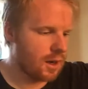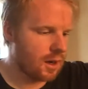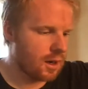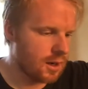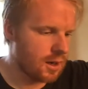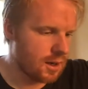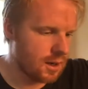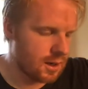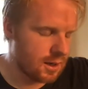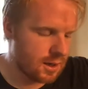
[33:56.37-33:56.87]

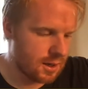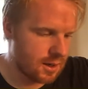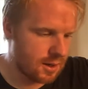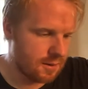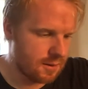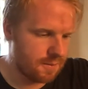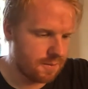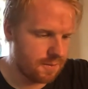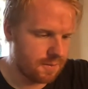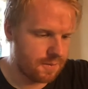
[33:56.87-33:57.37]
to
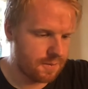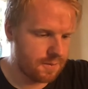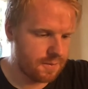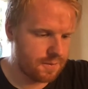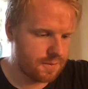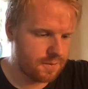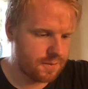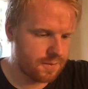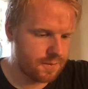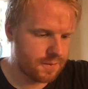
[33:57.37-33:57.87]

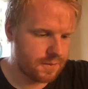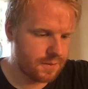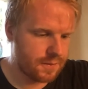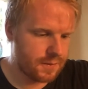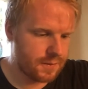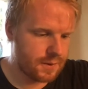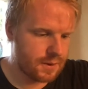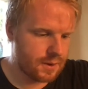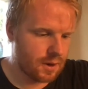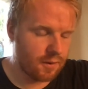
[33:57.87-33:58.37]

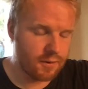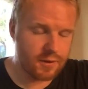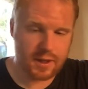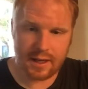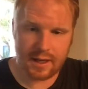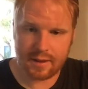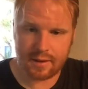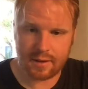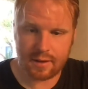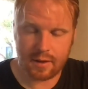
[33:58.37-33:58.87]
obviously
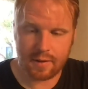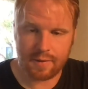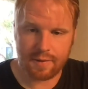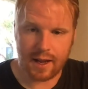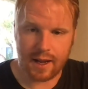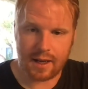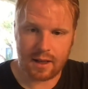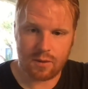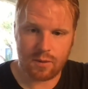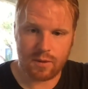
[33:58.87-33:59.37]
listen to the
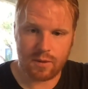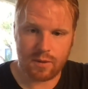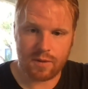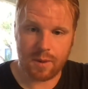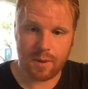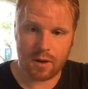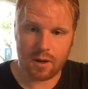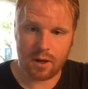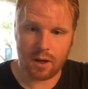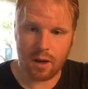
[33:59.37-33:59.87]
fans. We
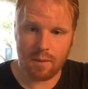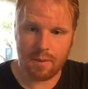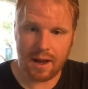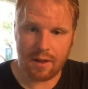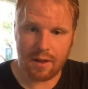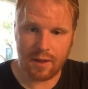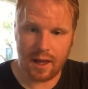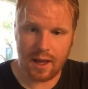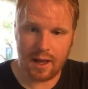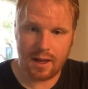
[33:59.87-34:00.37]
spoke a lot
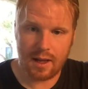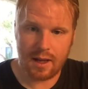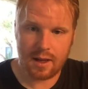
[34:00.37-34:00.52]
about that.